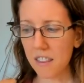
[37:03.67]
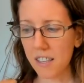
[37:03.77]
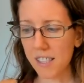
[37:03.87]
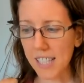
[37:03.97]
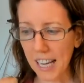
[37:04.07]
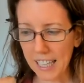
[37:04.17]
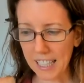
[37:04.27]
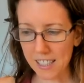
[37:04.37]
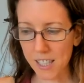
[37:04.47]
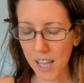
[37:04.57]
the
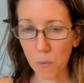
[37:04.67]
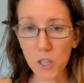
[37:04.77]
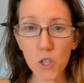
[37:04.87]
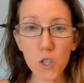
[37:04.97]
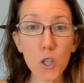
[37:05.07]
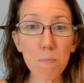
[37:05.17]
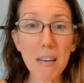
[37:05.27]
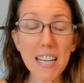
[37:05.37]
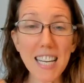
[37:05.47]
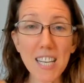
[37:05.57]
science that we should
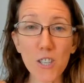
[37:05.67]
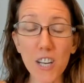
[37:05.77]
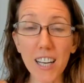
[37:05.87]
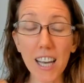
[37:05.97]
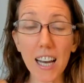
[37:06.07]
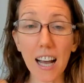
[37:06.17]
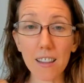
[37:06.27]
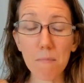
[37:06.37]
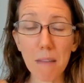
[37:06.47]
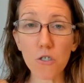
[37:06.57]
be teaching in
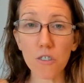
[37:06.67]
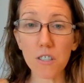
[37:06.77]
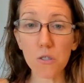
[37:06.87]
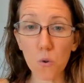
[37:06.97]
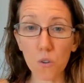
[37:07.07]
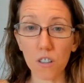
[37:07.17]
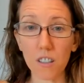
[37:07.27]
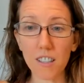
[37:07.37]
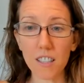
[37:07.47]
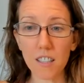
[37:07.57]
elementary
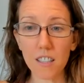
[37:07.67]
school,